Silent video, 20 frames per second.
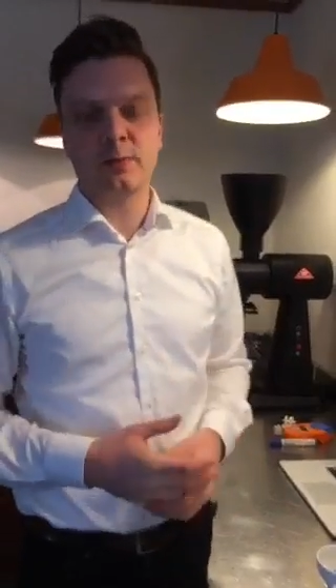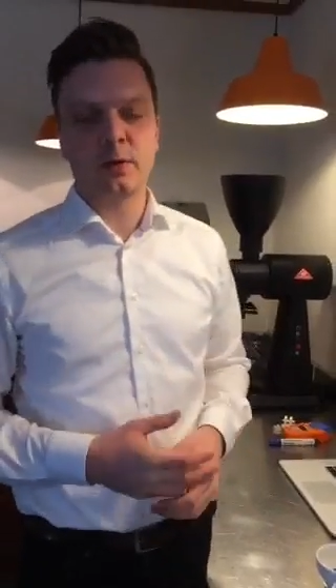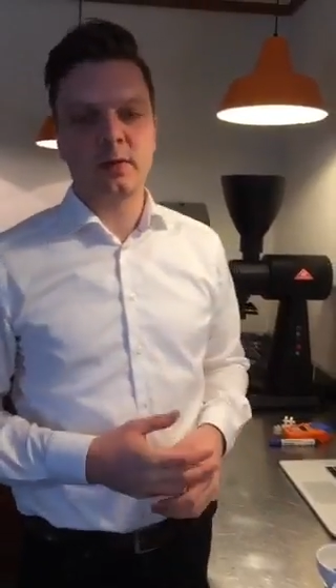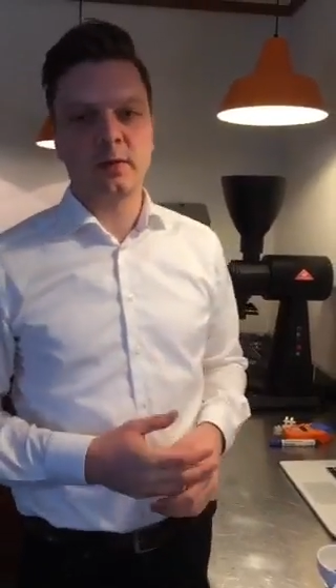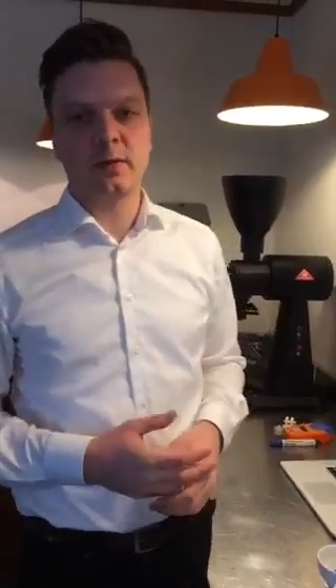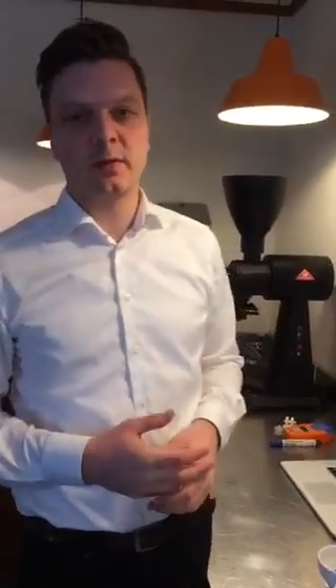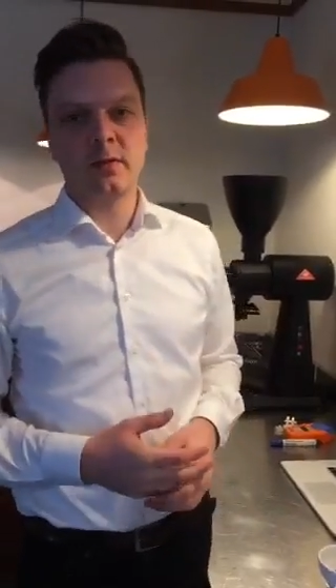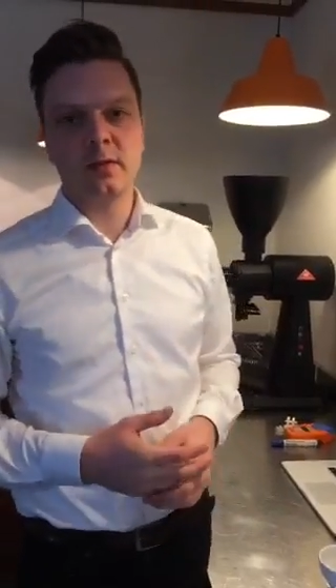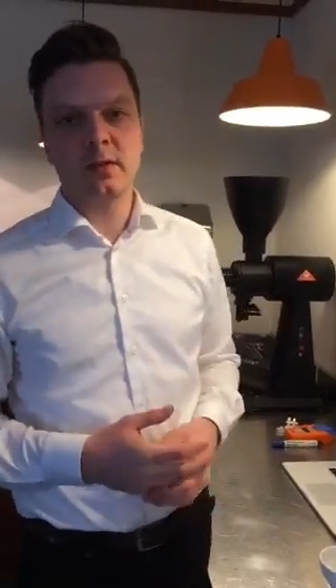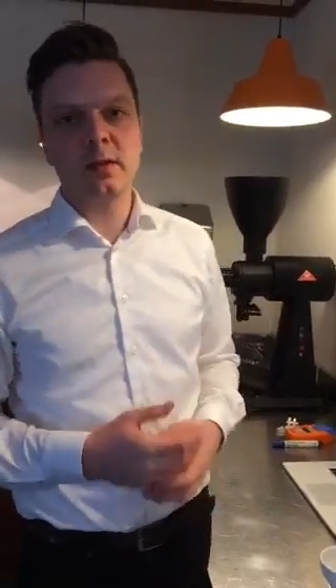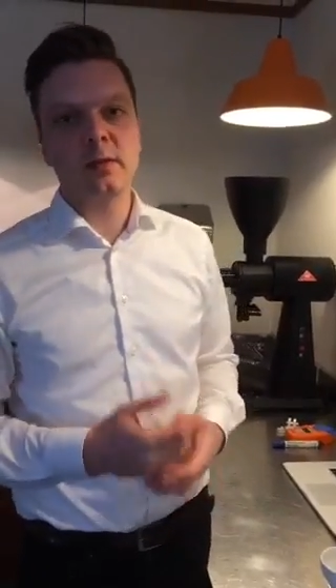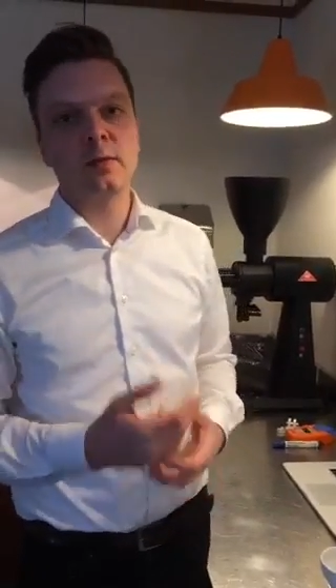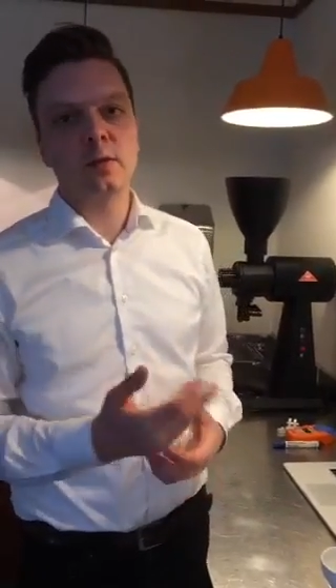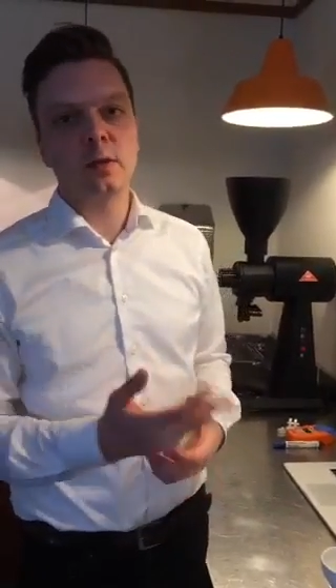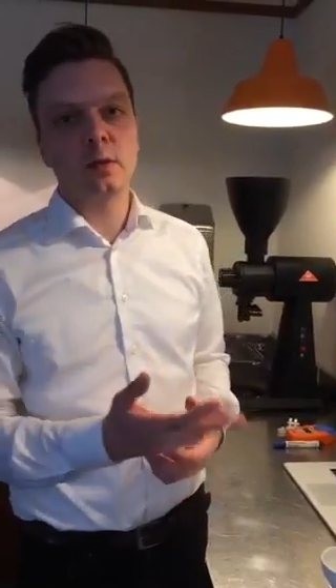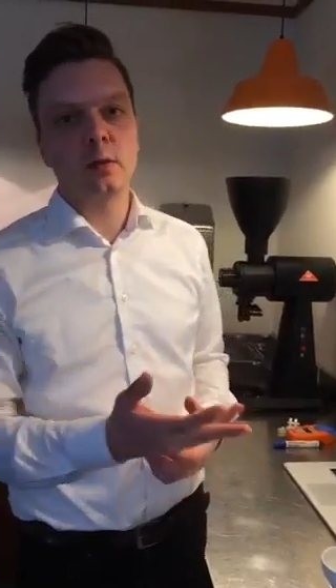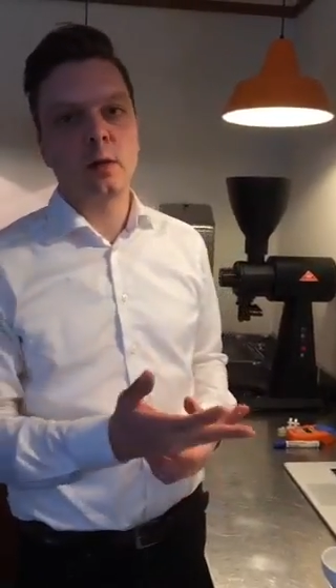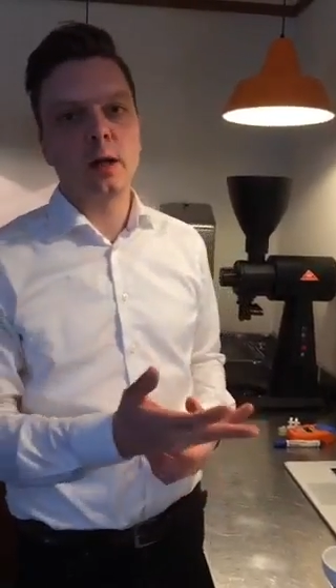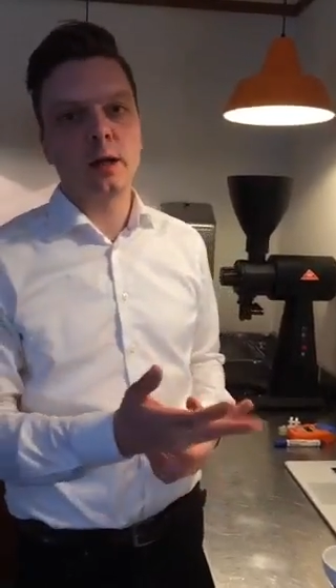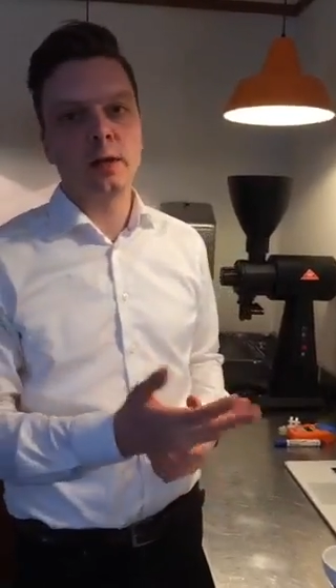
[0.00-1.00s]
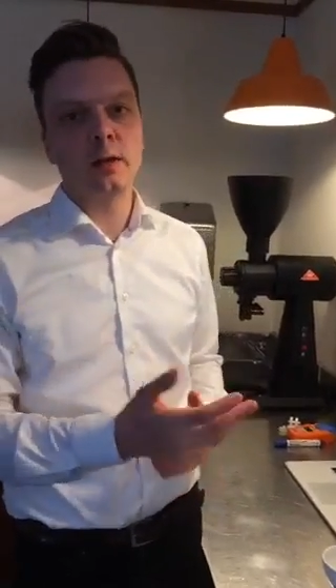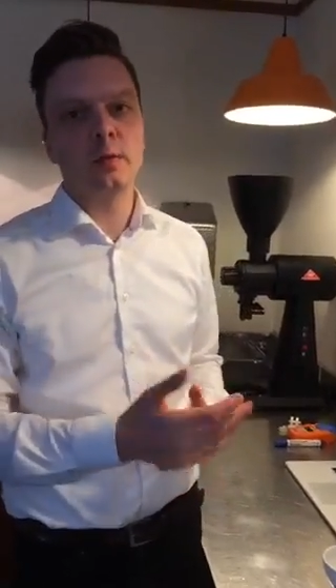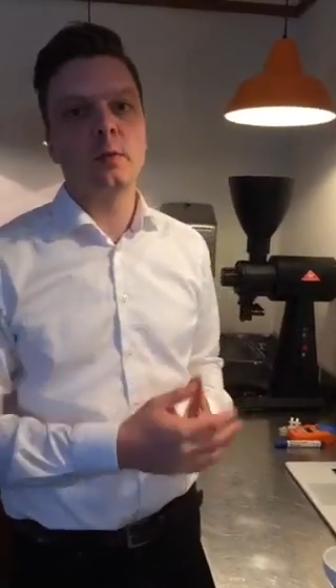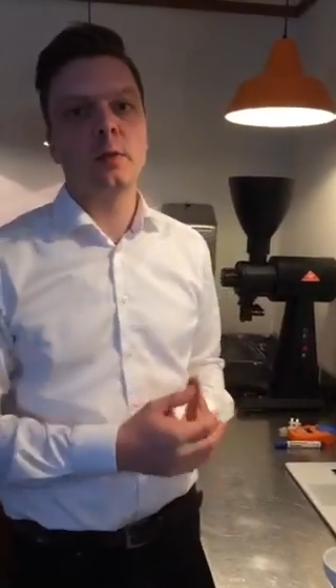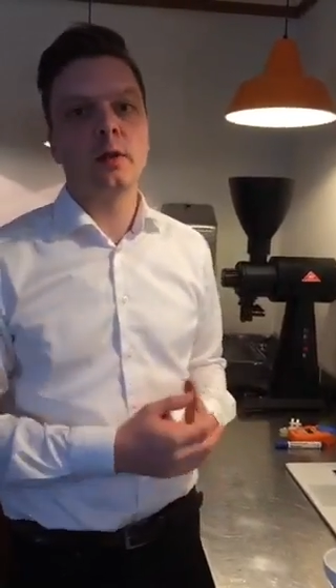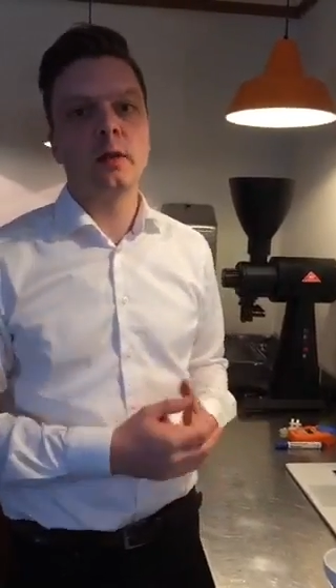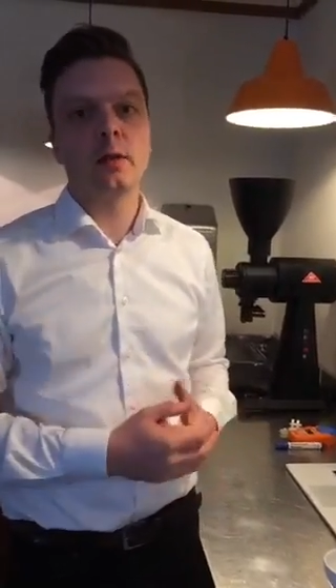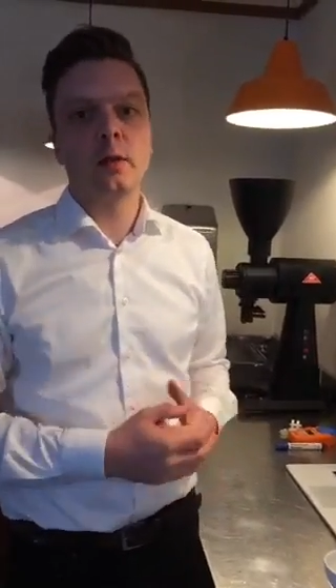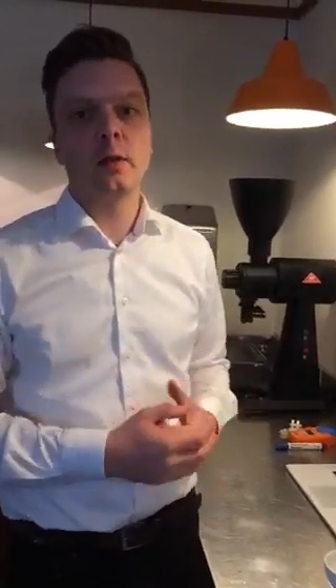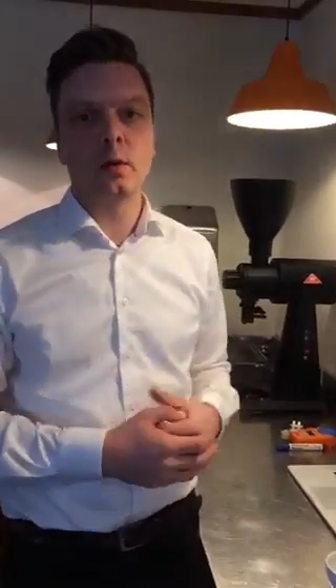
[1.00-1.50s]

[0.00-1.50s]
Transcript: for instance, if you grind with a